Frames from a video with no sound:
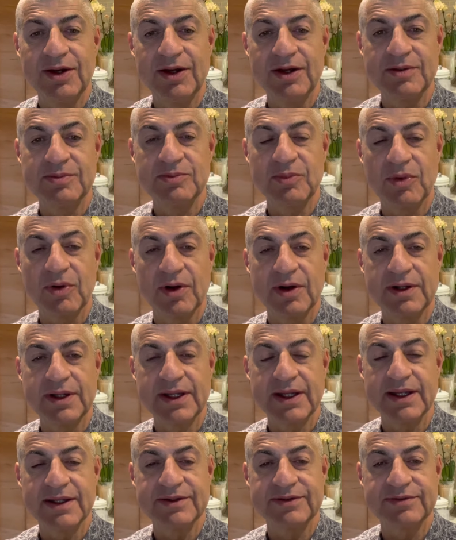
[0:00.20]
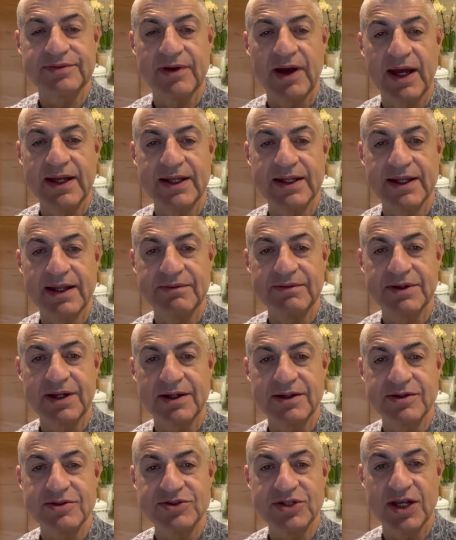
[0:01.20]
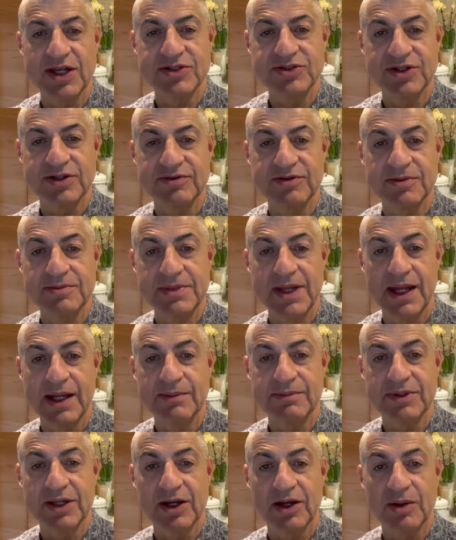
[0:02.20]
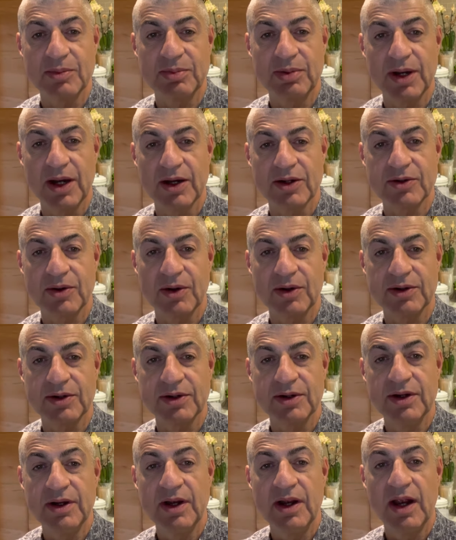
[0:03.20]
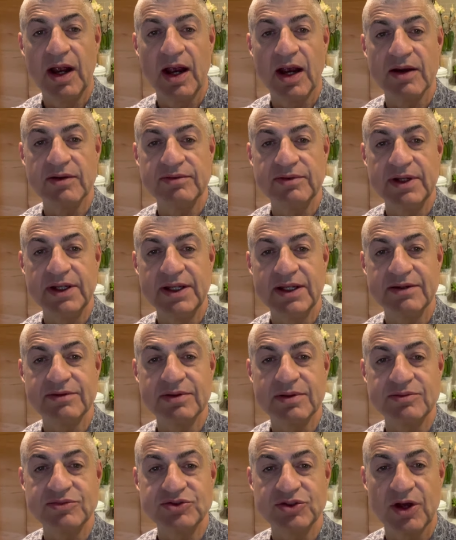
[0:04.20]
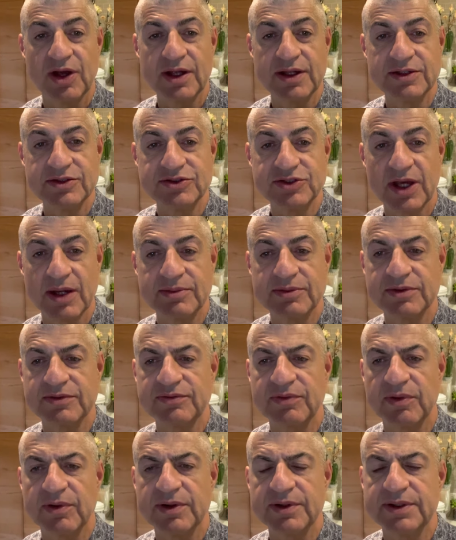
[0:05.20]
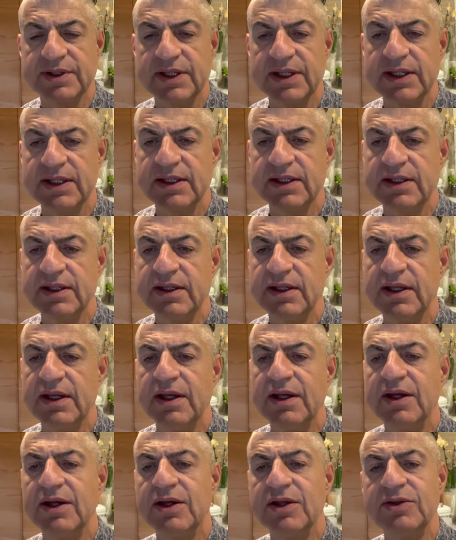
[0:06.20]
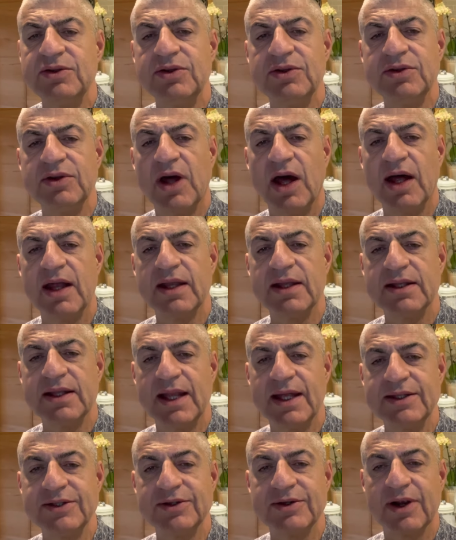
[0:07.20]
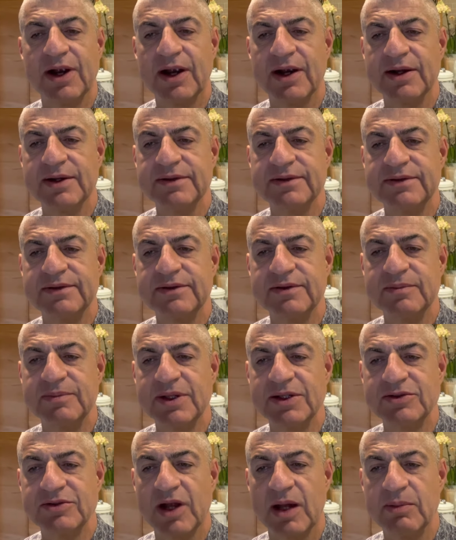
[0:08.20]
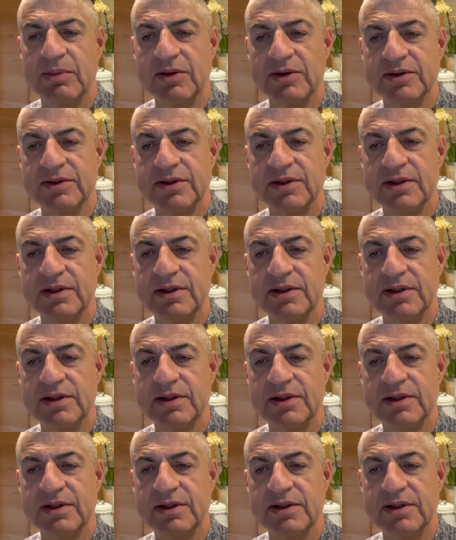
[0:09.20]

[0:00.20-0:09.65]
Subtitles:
Good morning, it's Friday Love with Dr. JJ from the Anam Care Prayer Corner, a reading from John chapter 14. Do not let your hearts be troubled.